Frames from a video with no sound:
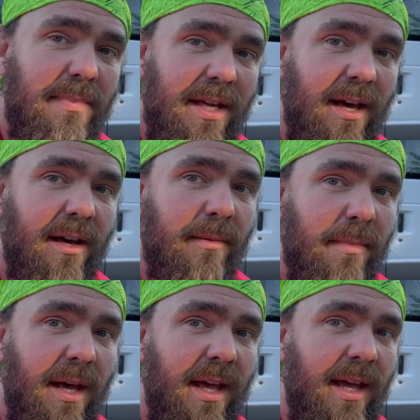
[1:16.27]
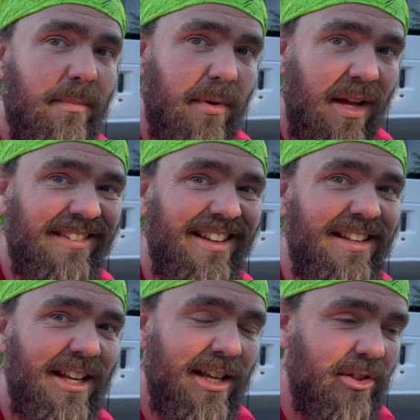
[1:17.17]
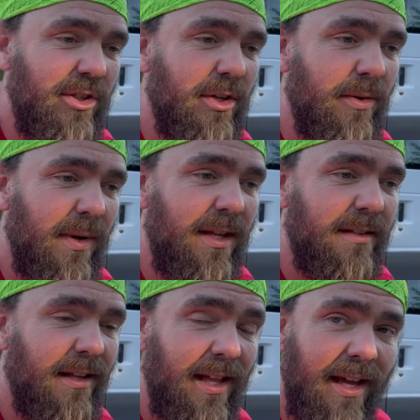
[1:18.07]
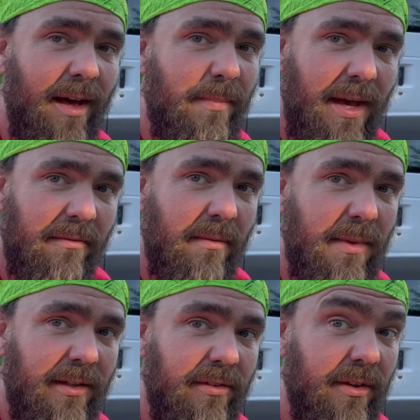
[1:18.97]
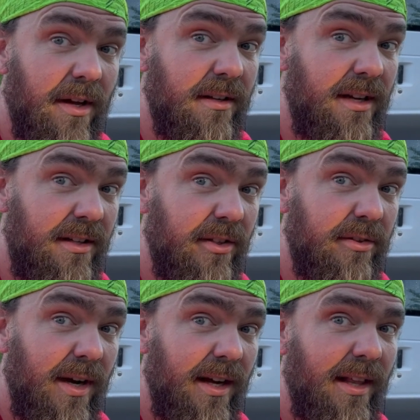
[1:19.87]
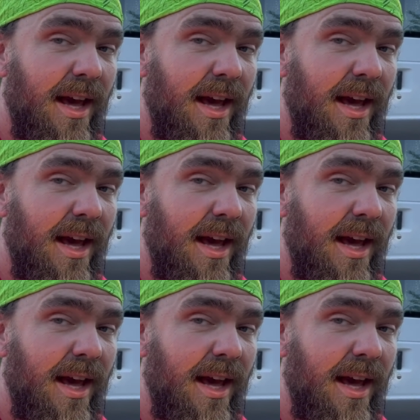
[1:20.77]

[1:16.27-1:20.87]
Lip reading: become a pressing issue until I got back from the Eastern Continental Trail,